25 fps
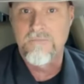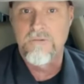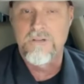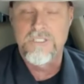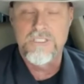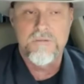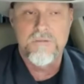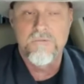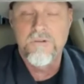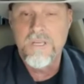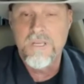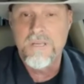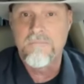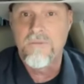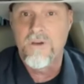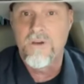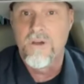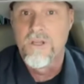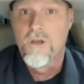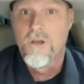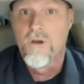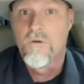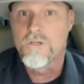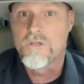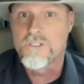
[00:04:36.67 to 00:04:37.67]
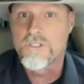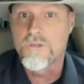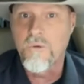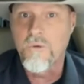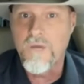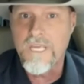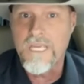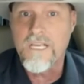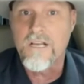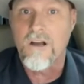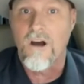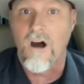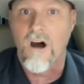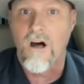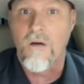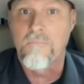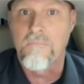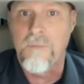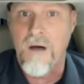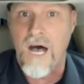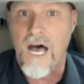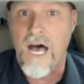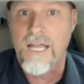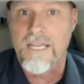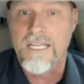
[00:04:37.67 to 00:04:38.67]
which we call
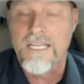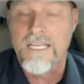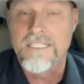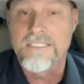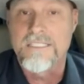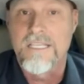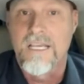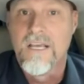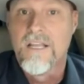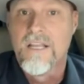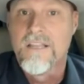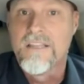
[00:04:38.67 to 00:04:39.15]
bodies.